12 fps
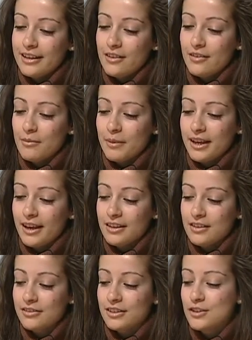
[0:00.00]
give him a
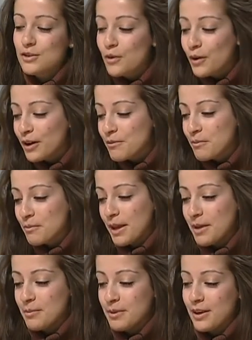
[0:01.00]
kind of a toy
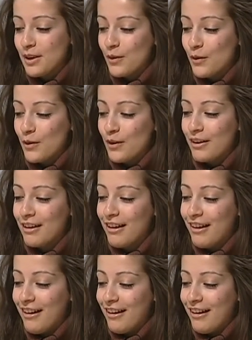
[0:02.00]
maybe, or